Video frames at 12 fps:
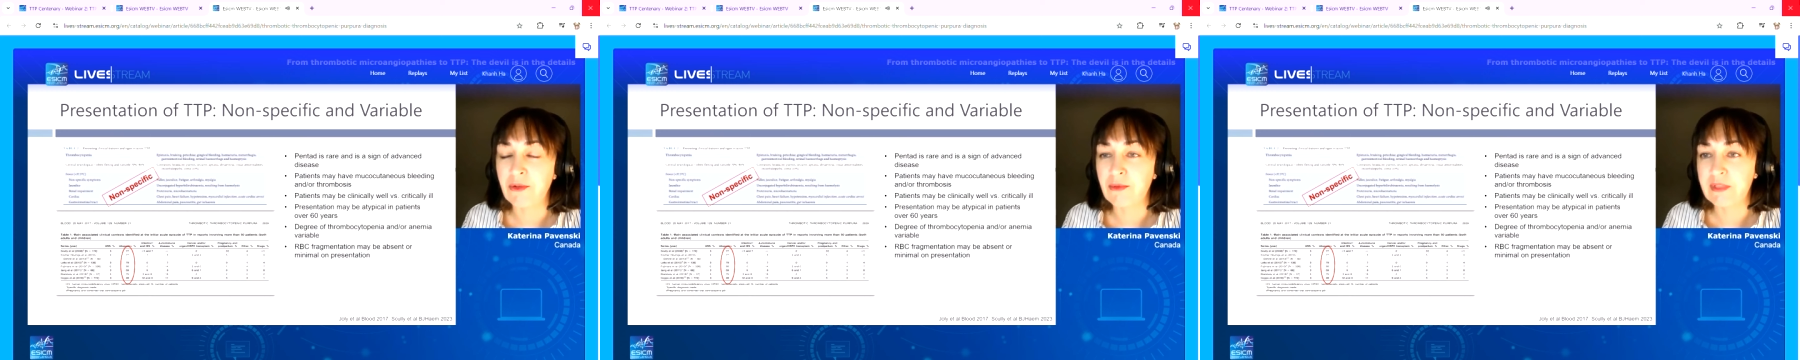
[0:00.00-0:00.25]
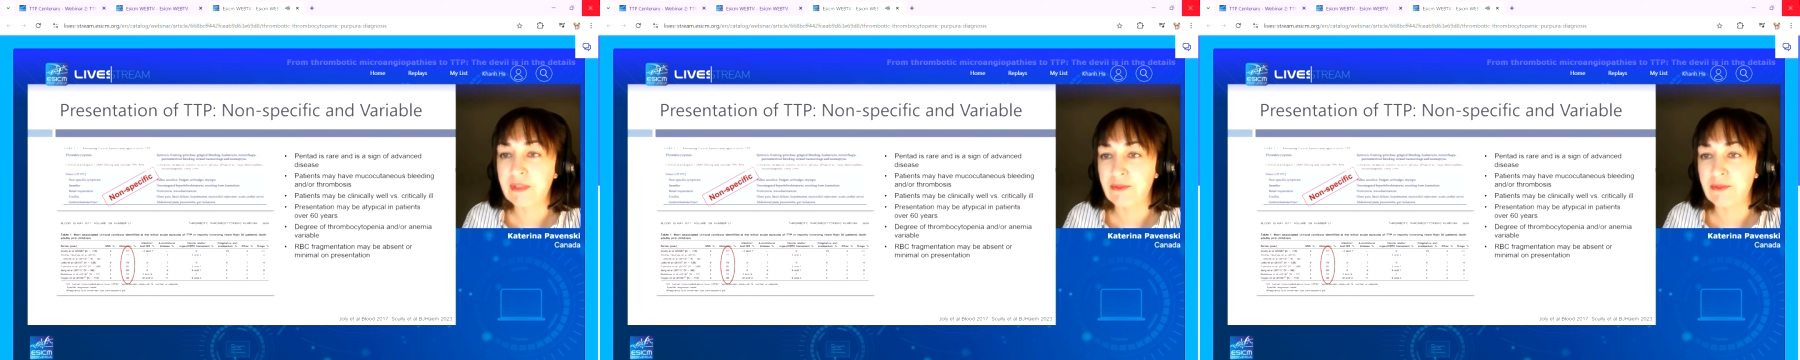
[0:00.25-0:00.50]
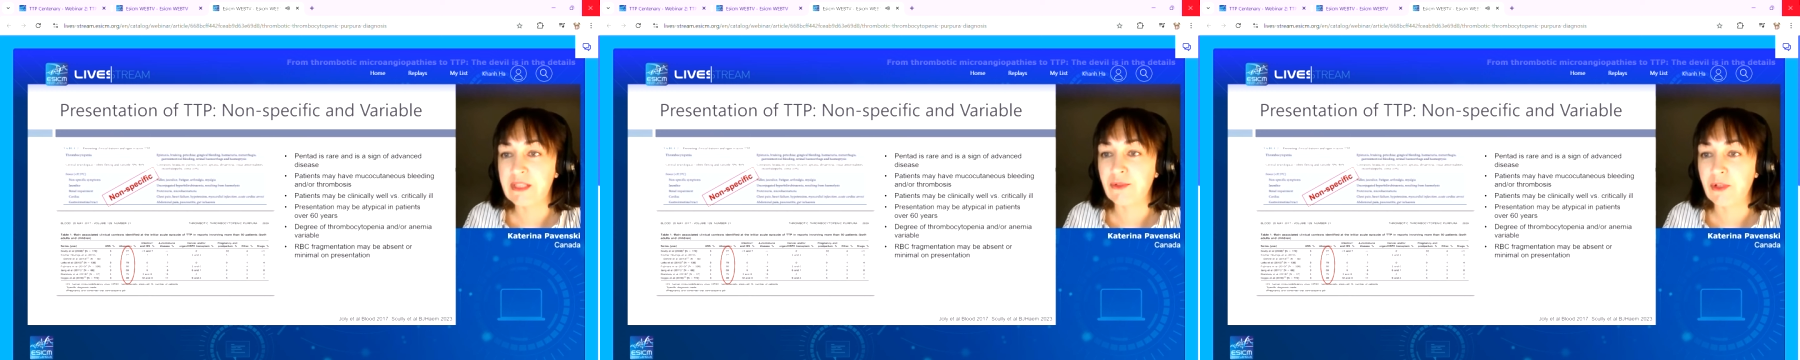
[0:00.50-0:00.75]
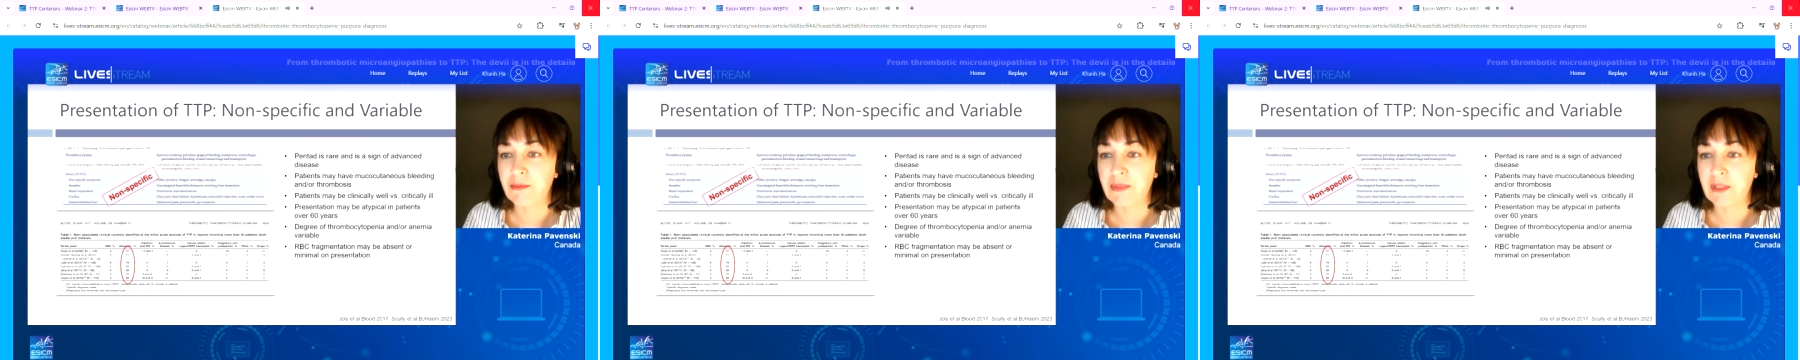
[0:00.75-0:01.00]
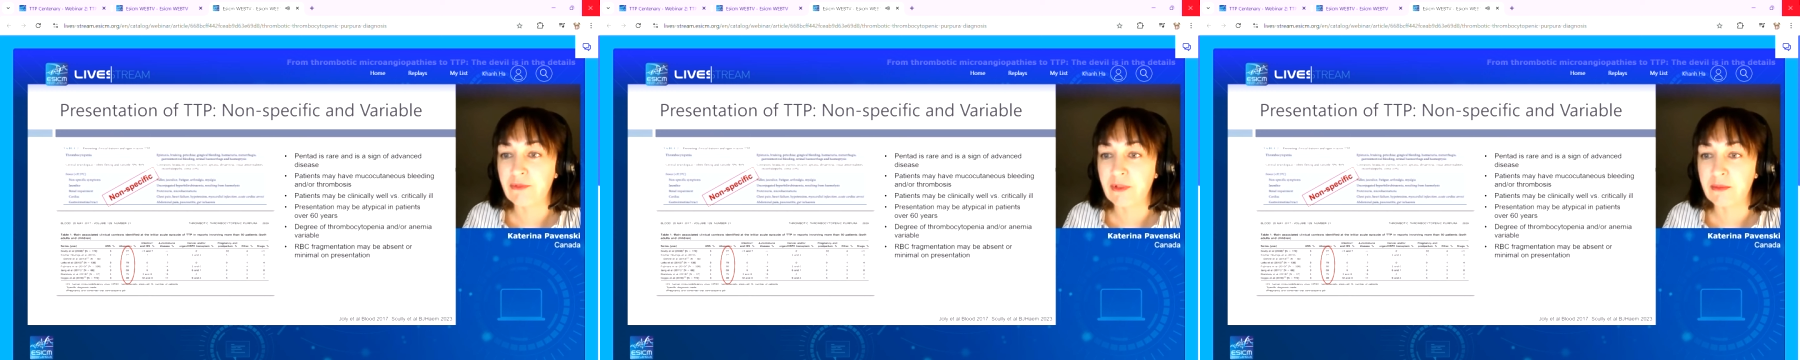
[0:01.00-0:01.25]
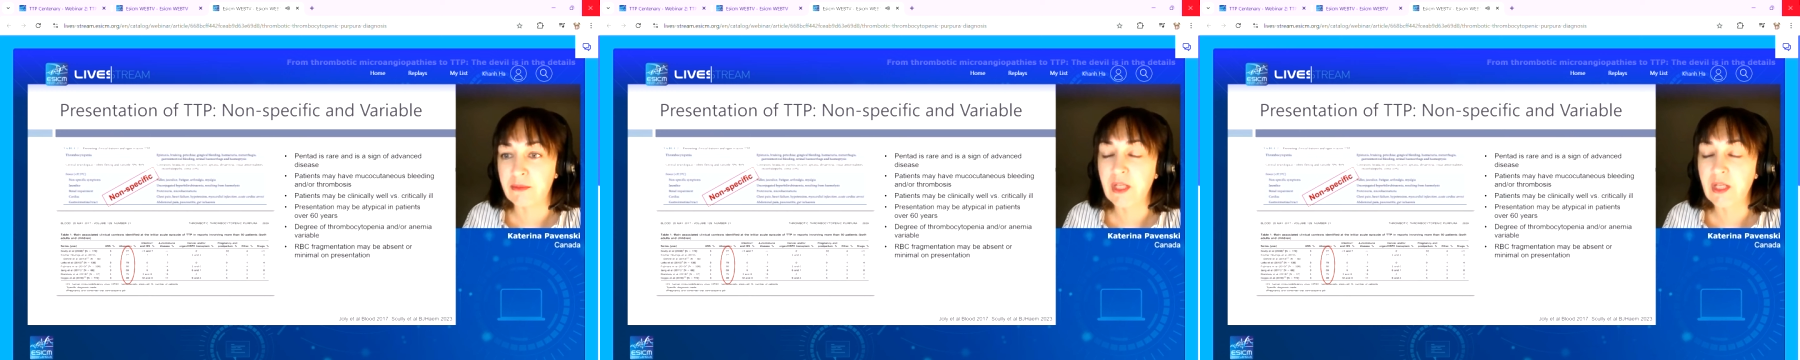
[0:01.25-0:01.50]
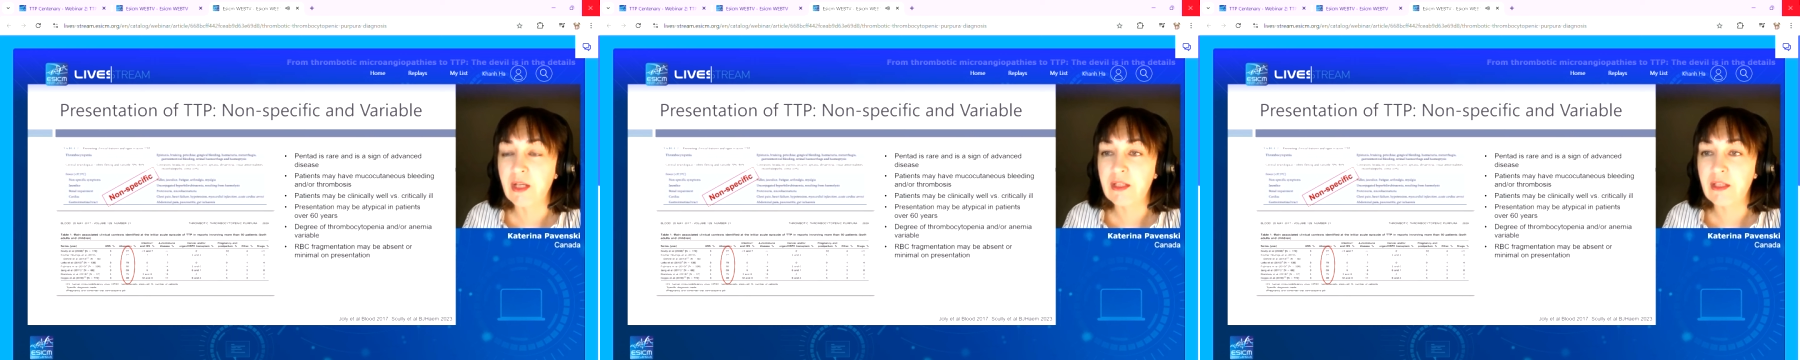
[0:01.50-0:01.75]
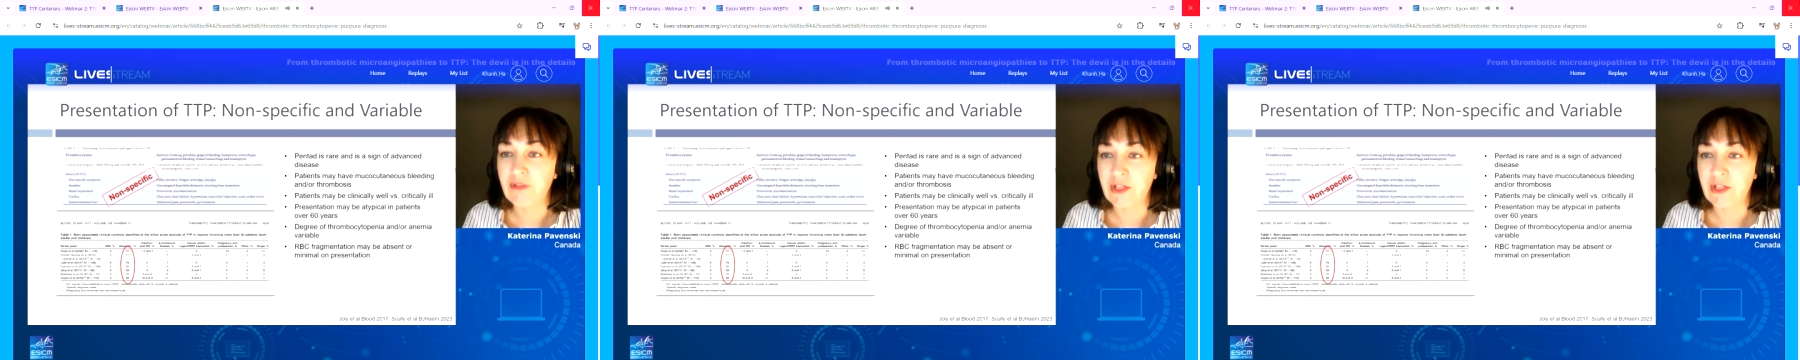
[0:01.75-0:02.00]
only with serial blood films
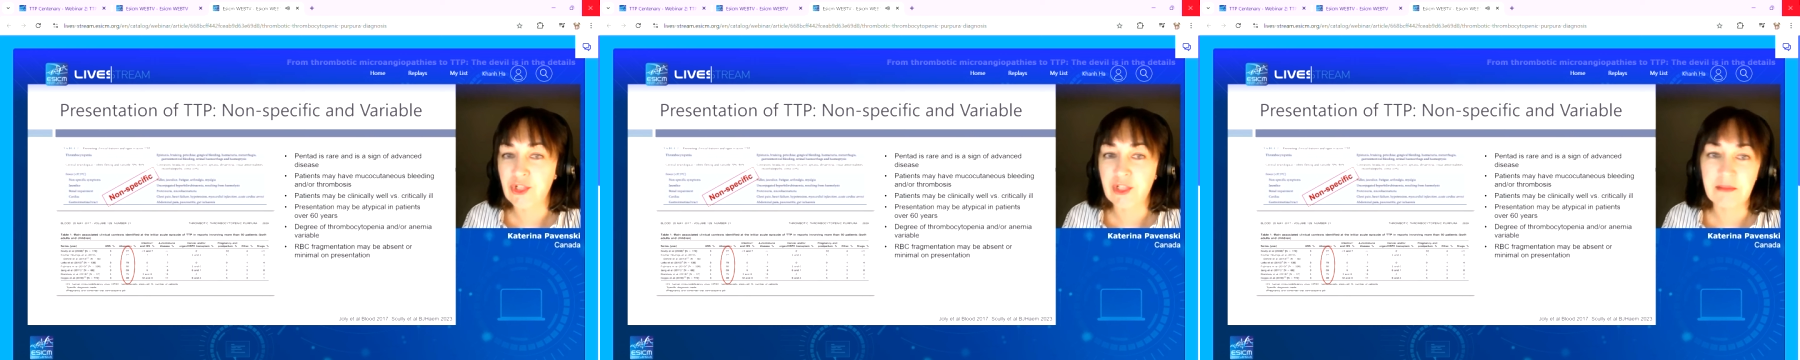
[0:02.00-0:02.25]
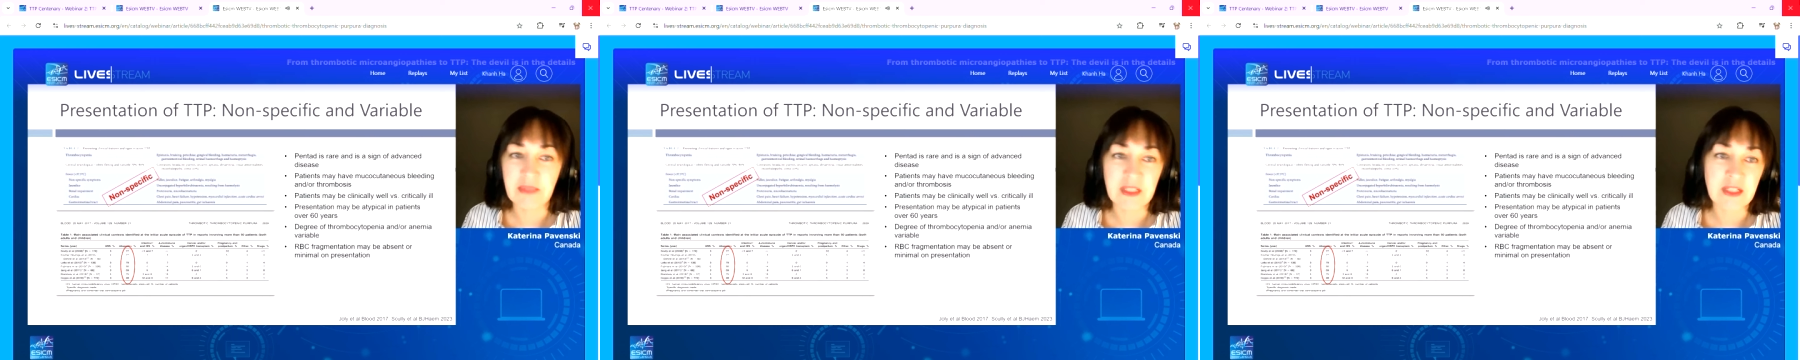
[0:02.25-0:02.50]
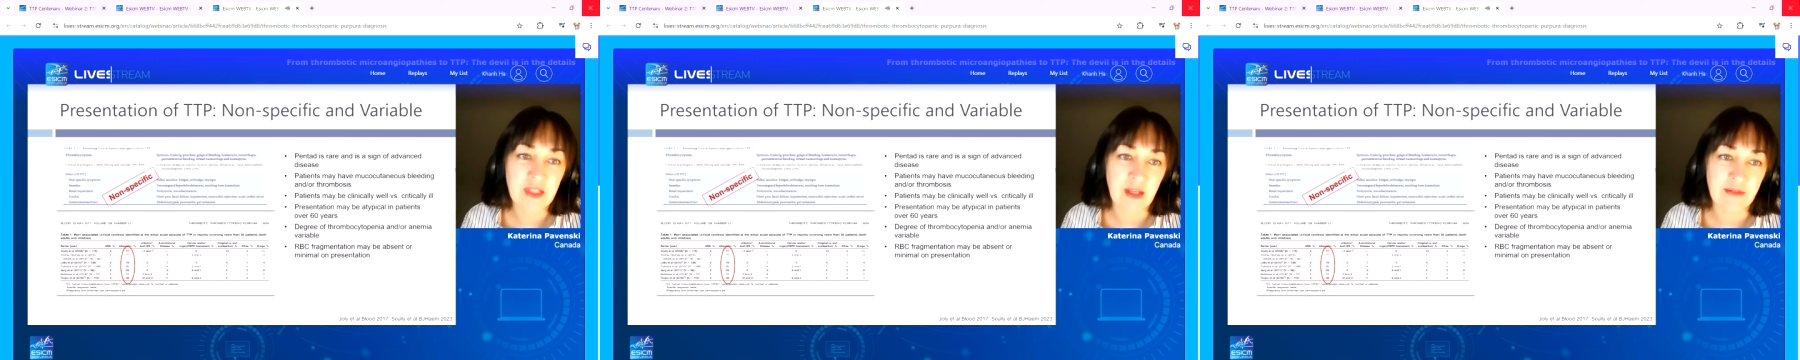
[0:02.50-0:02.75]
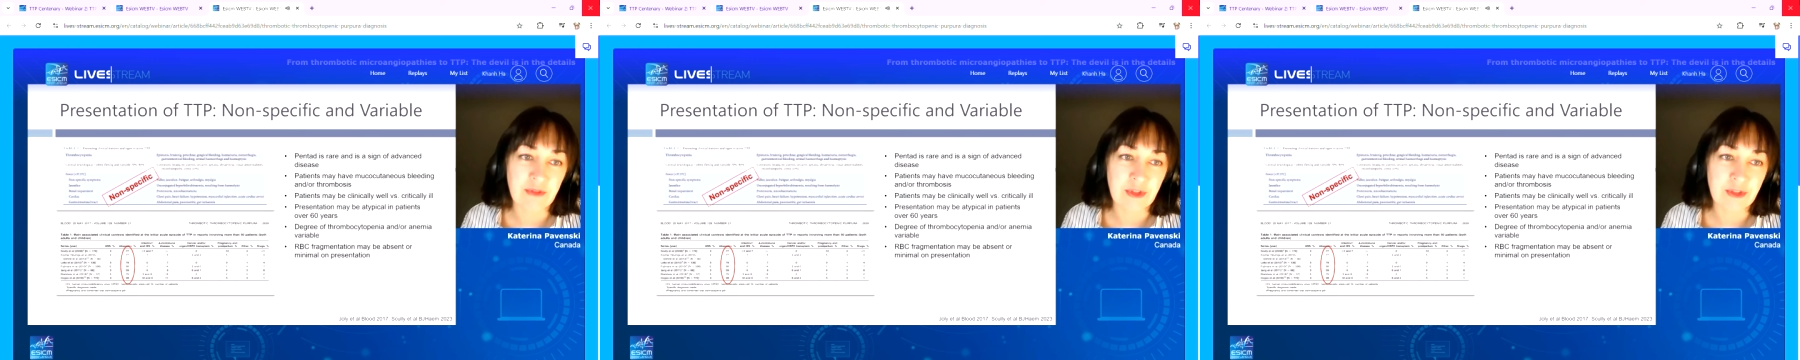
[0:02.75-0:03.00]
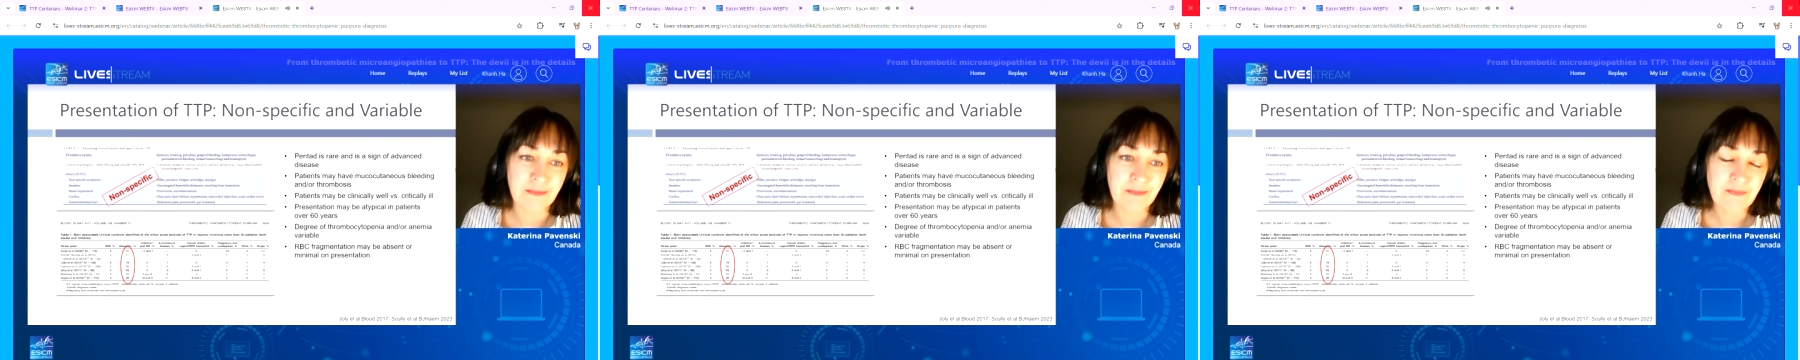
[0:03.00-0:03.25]
eventually be discovered.